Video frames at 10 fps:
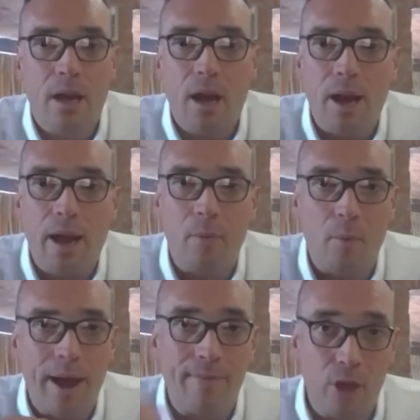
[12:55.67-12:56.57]
Uh,
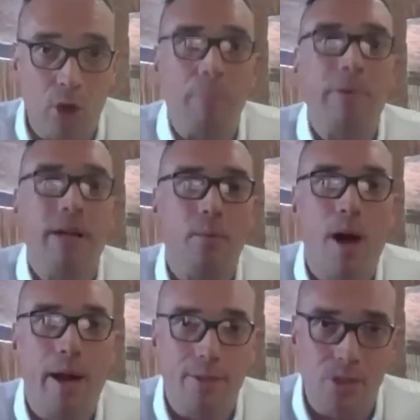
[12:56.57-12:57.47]
we have a company
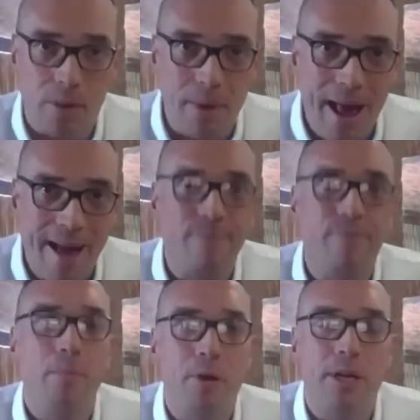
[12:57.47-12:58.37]
wide, so
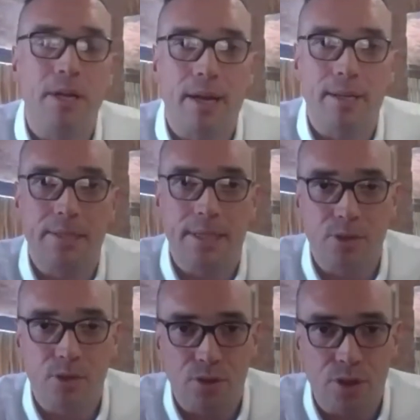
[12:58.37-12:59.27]
everybody dials
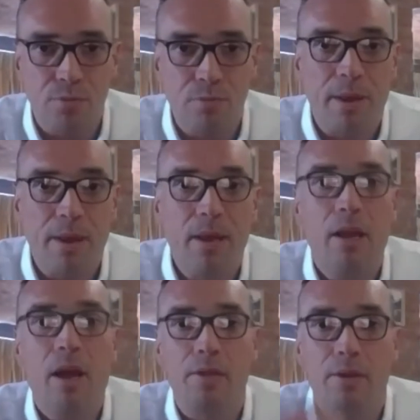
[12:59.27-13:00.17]
into Zoom,
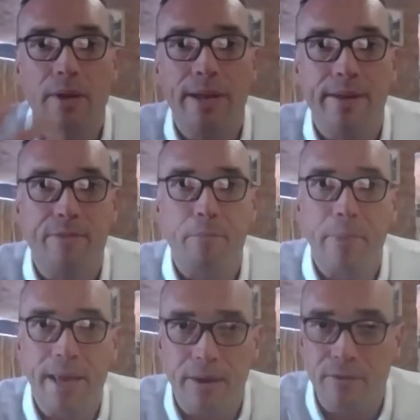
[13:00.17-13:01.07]
and they'll hear from
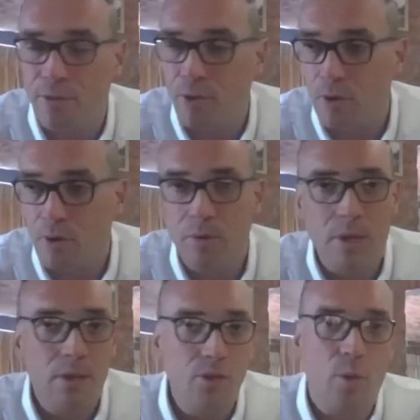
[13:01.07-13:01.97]
me for
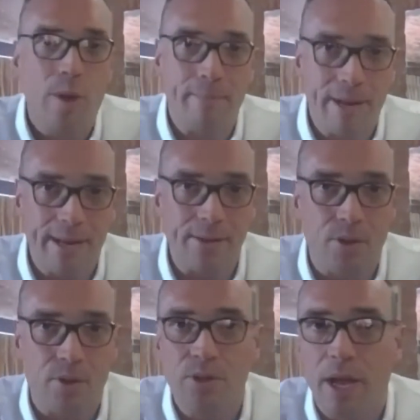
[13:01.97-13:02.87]
20 minutes
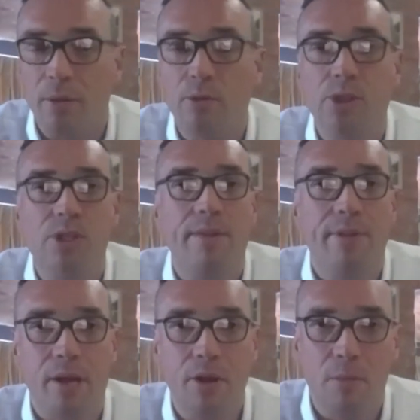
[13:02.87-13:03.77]
or so, just giving
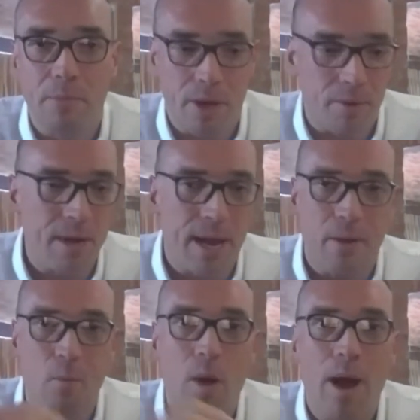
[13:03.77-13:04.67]
a company update, where